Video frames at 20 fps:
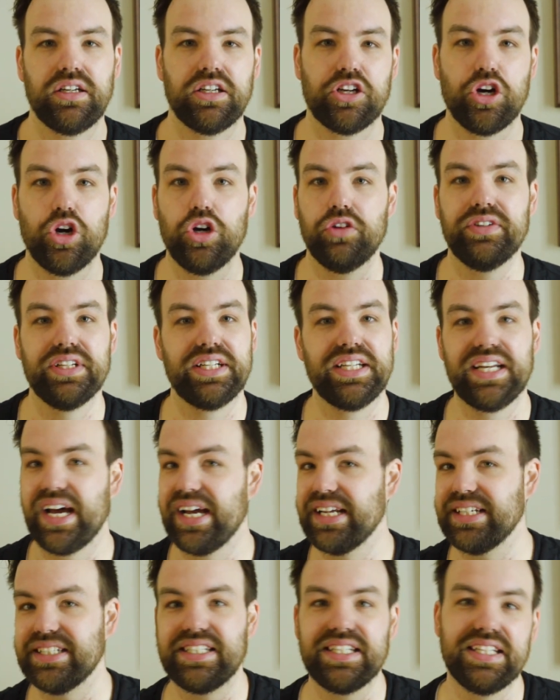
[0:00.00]

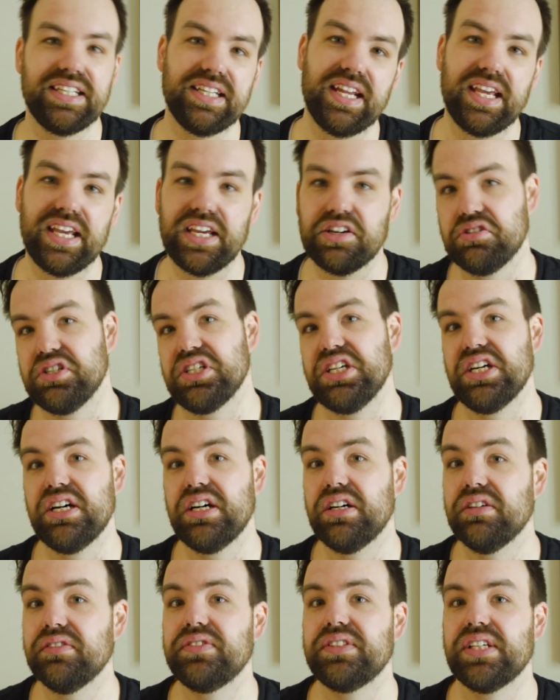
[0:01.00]
COVID-19 area
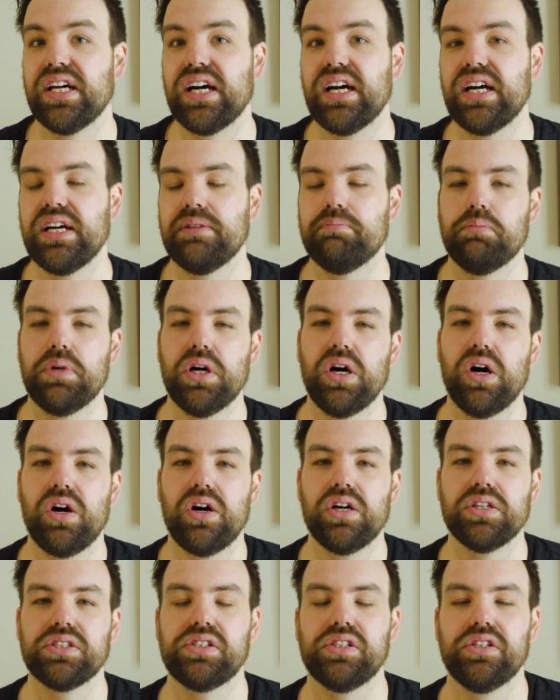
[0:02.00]
of time, but
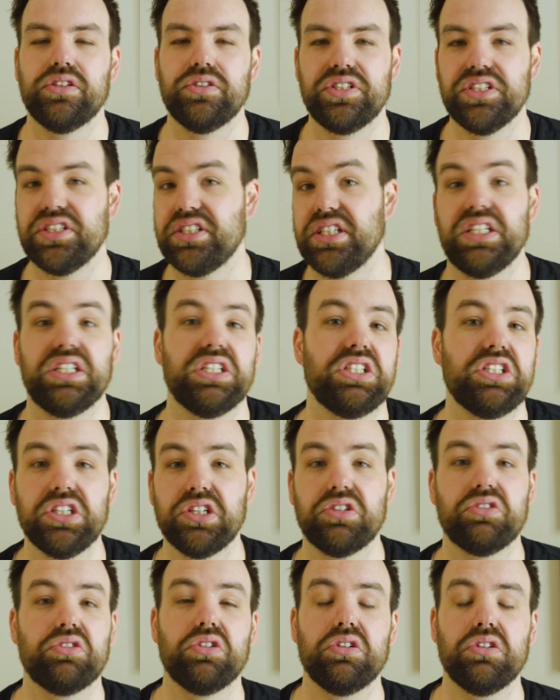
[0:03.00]
also just in
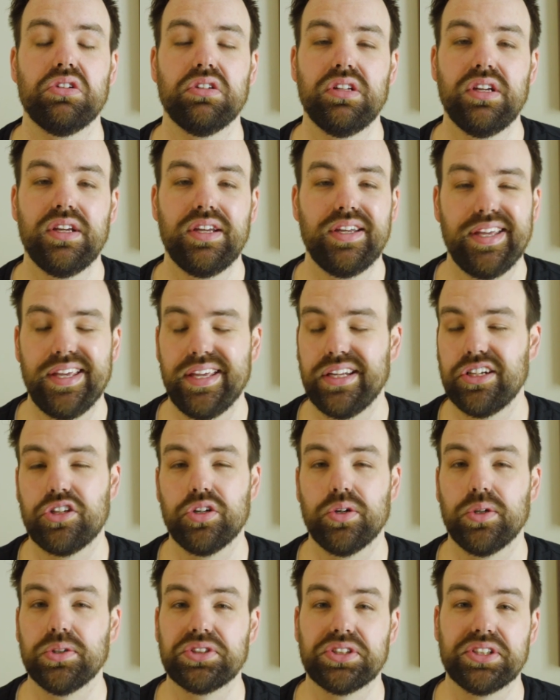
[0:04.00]
general in
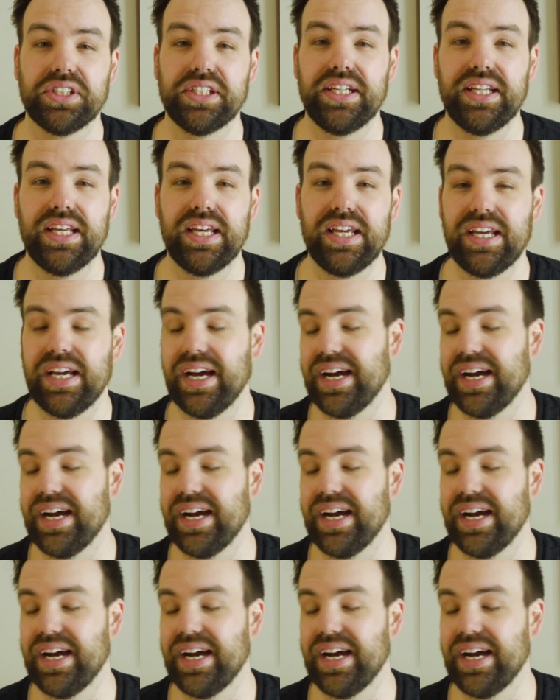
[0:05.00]
culture today.